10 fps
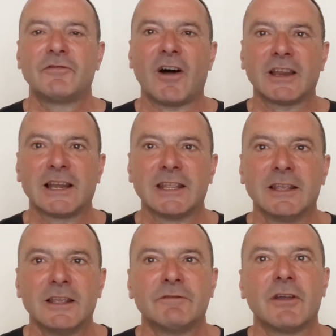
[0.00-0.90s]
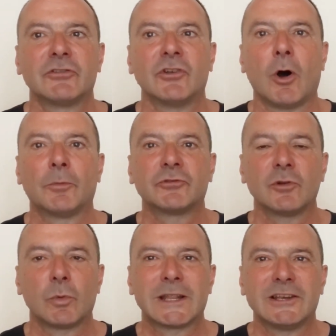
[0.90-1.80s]
Finally, there is an
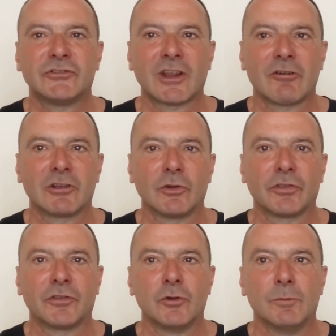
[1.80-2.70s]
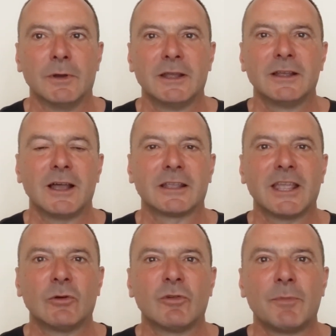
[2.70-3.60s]
optional weekly sharing on Zoom,
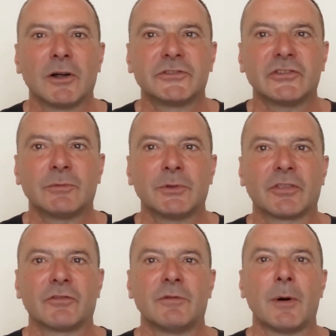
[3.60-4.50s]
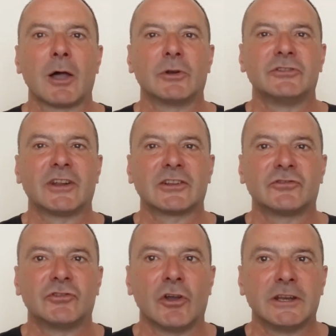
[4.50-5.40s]
again with participants of the
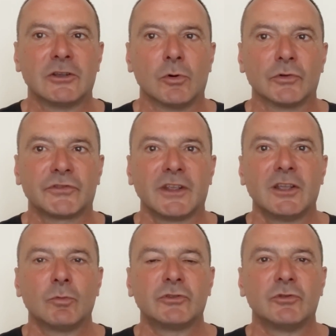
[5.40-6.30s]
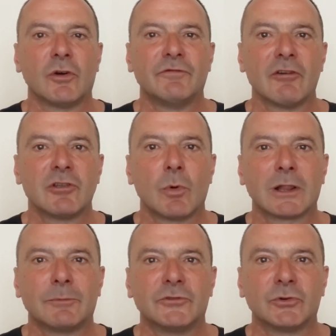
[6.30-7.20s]
Bioenergetics Journey course, which you are very
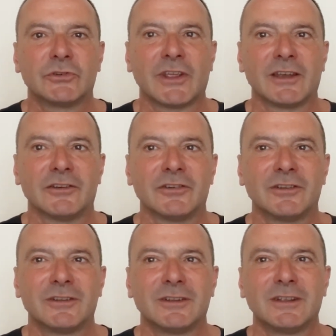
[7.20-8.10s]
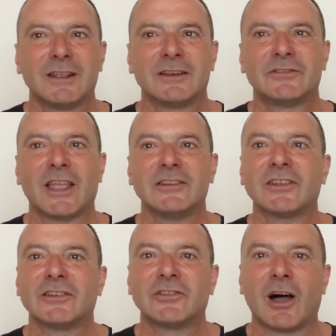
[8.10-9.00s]
welcome to attend. Date
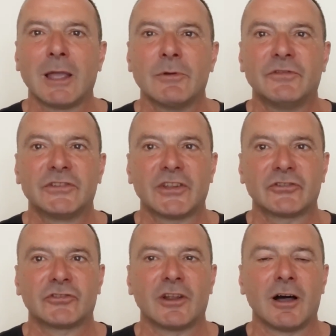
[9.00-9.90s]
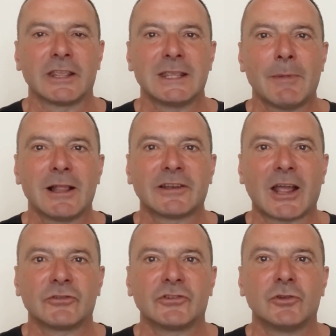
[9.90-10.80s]
and time of this session are emailed
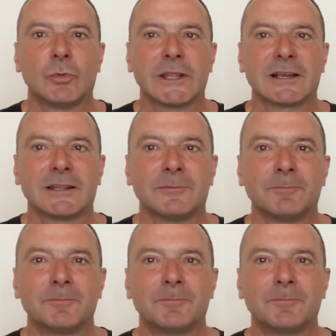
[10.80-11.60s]
out to you weekly.